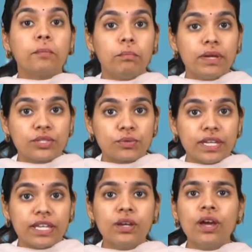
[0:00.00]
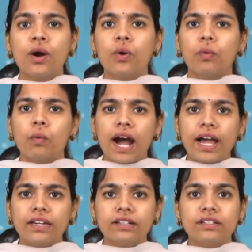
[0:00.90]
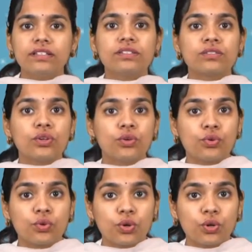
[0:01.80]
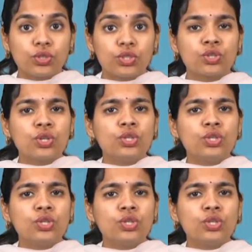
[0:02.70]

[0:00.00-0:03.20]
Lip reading: between wires, roads,